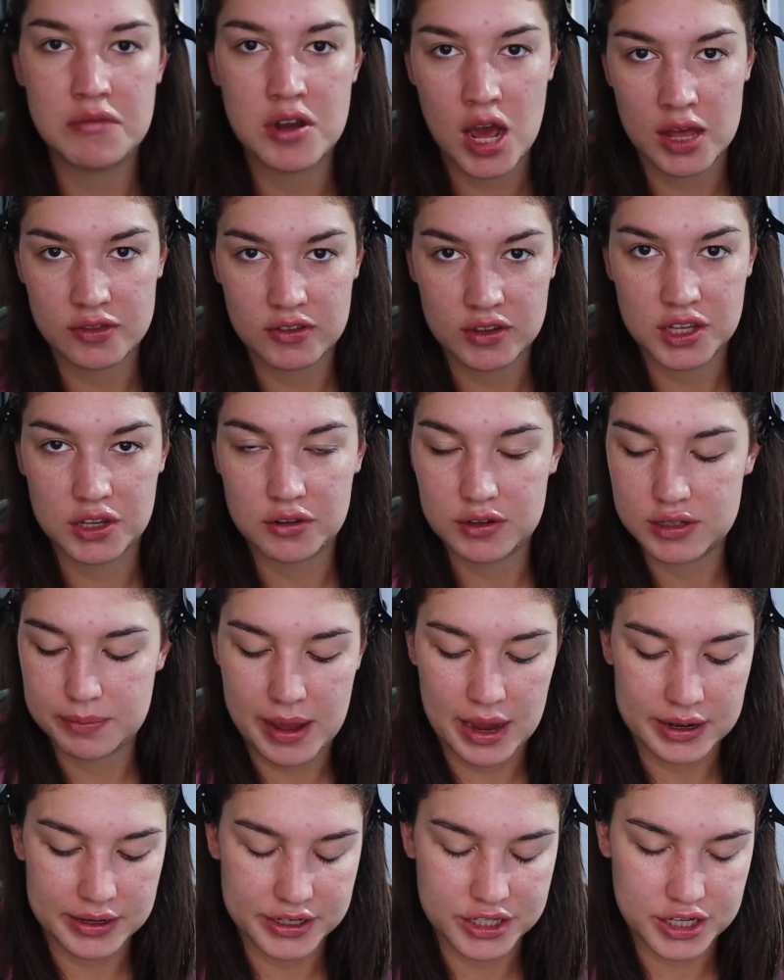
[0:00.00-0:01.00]
not the cutest
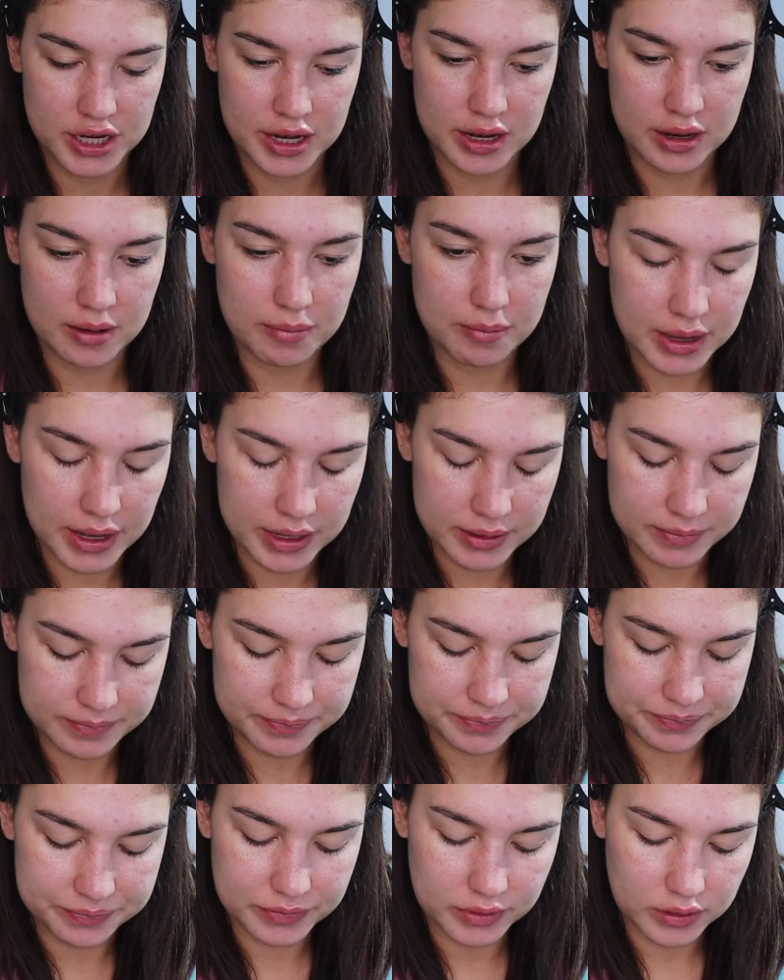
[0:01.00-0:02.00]
packaging, but
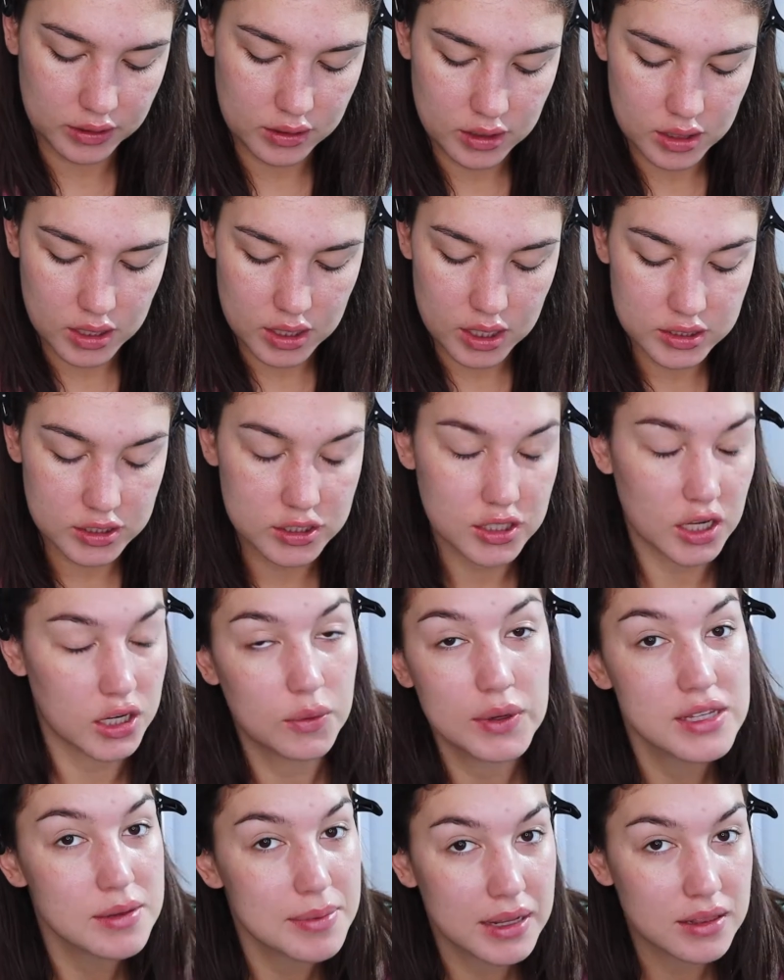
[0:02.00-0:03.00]
it's not
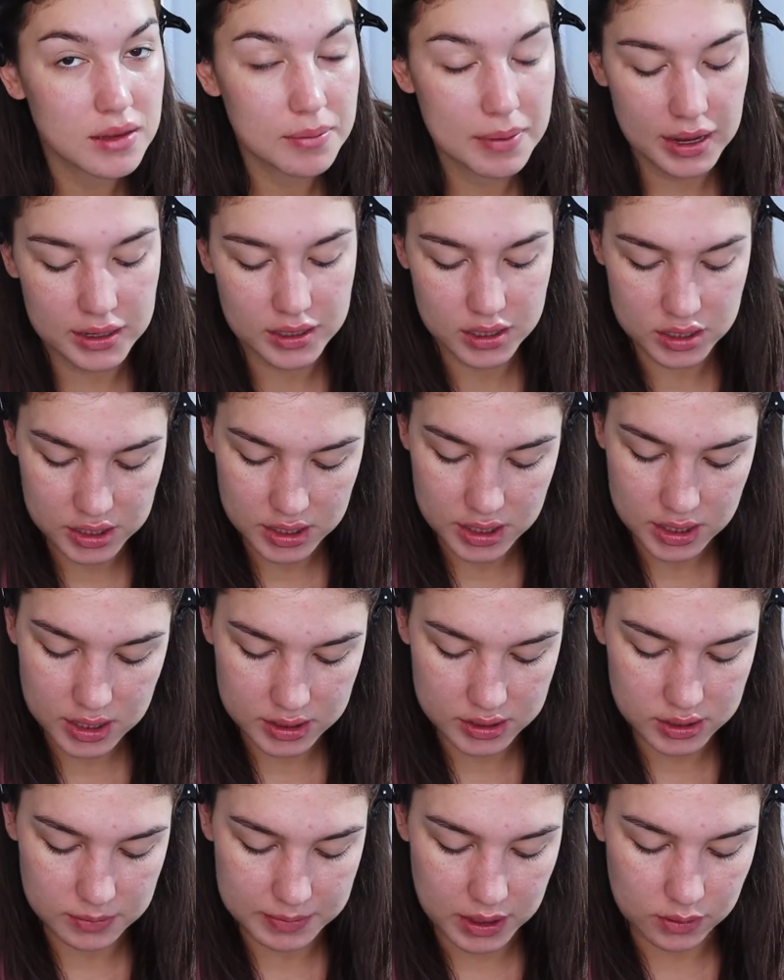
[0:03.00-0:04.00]
always about the packaging.
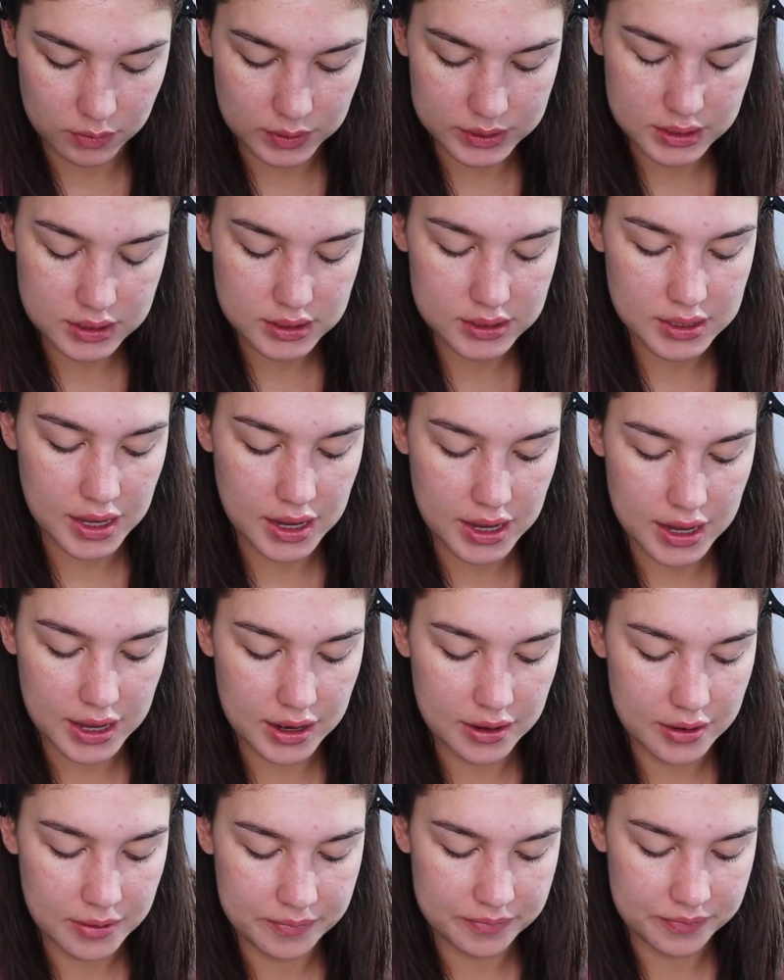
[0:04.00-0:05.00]
It's about what's
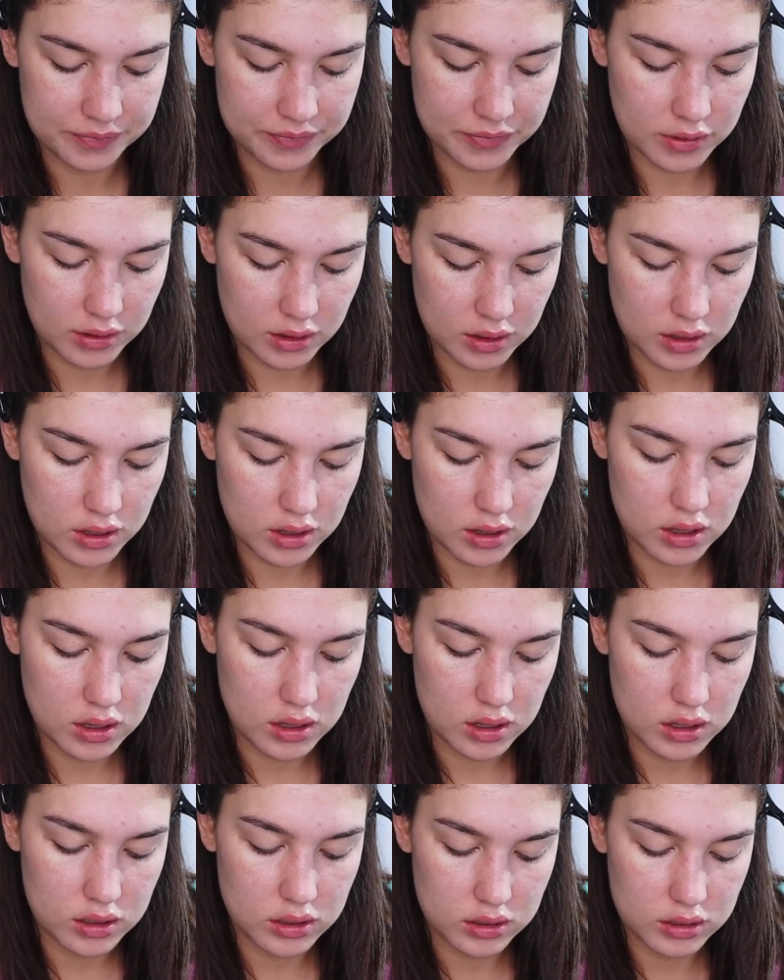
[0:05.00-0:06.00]
inside.
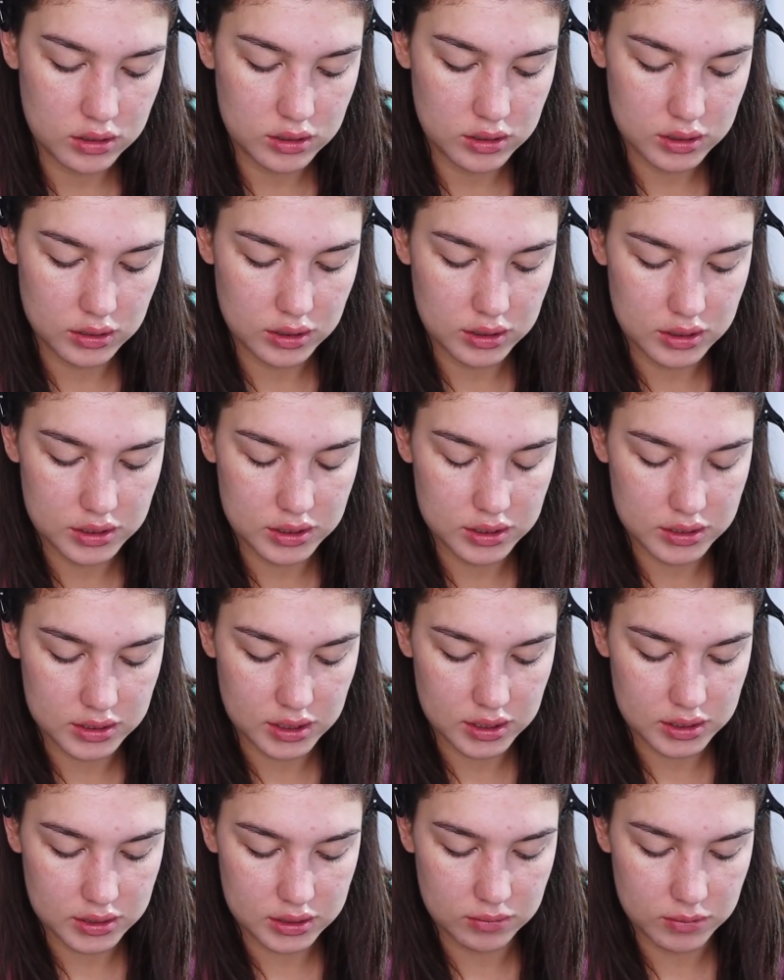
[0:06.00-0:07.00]
So let's just
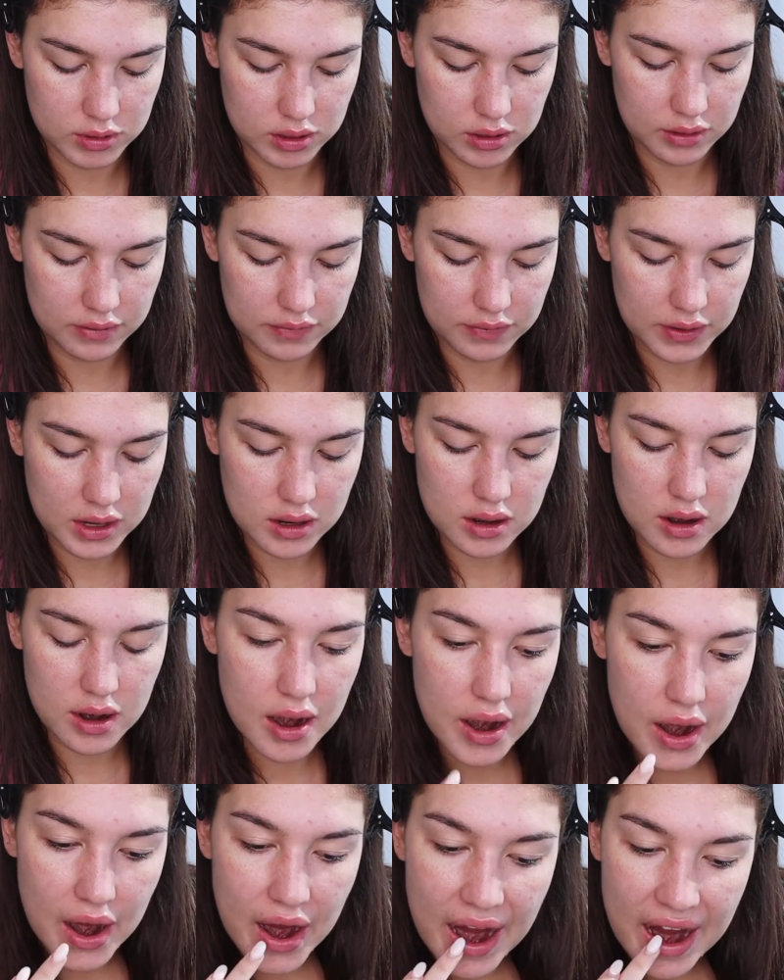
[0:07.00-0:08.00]
get some on our
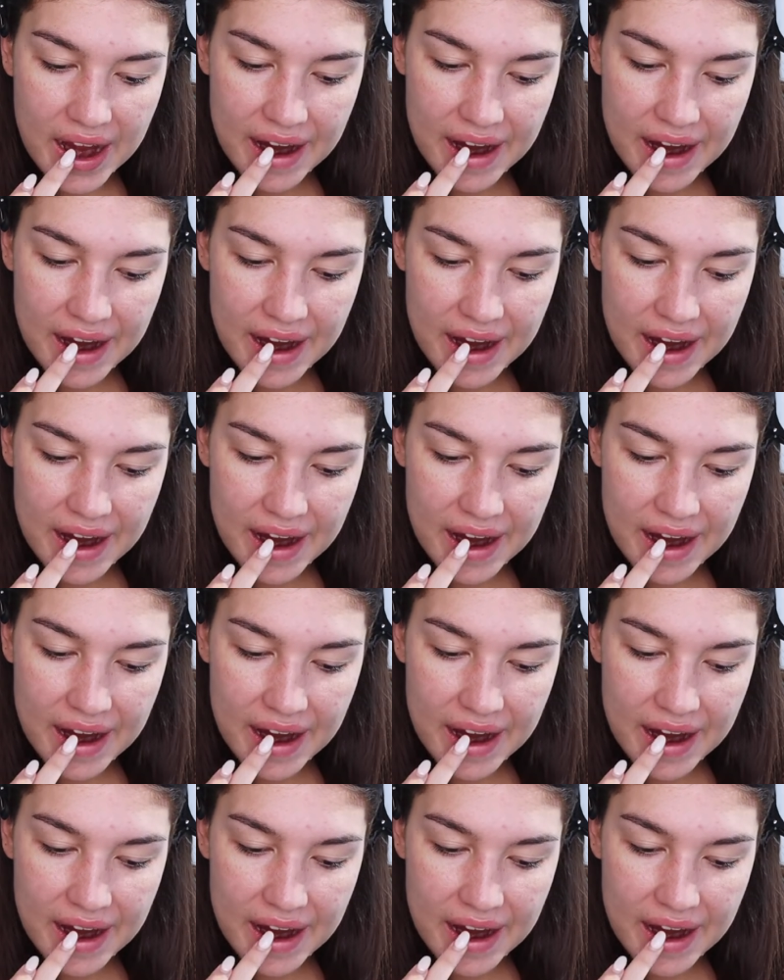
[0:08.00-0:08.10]
finger.